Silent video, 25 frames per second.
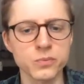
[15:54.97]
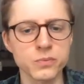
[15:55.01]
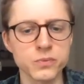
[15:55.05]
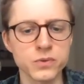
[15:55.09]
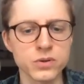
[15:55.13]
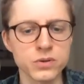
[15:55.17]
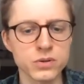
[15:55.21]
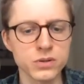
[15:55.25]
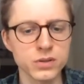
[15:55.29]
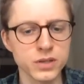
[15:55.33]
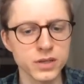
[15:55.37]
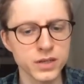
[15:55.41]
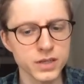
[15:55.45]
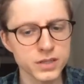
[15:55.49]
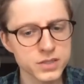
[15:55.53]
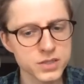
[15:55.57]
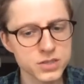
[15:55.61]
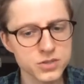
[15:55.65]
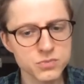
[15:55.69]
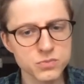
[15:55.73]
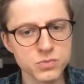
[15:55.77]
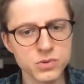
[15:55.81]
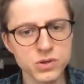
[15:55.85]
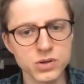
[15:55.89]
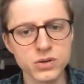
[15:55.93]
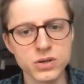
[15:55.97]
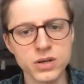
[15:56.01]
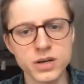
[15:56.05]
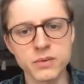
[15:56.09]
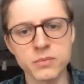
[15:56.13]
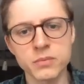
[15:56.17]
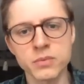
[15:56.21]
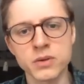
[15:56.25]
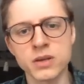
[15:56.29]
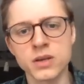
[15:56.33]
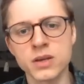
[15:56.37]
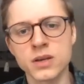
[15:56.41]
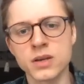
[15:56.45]
early access
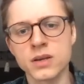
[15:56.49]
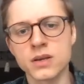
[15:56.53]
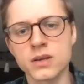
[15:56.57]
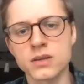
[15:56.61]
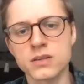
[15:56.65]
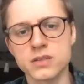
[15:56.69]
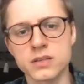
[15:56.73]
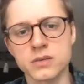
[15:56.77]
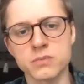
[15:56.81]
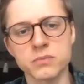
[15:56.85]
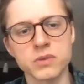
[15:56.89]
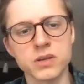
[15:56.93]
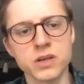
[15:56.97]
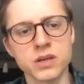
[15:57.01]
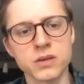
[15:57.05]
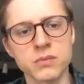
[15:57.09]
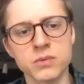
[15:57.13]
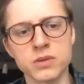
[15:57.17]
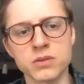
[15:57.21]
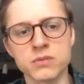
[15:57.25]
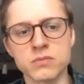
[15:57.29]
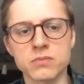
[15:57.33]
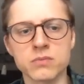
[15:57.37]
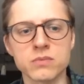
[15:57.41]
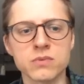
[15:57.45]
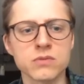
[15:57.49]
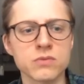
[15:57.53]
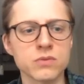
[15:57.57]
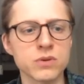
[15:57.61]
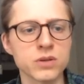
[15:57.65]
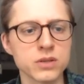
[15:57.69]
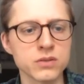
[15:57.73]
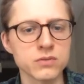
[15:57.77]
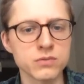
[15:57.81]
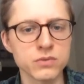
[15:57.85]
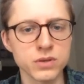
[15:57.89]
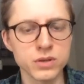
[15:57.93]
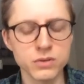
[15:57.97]
program sometime in
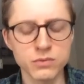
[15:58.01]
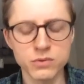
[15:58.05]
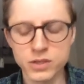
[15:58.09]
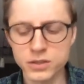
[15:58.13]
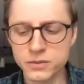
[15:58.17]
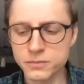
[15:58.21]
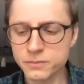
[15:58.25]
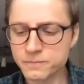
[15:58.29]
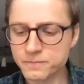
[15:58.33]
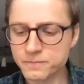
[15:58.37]
2021.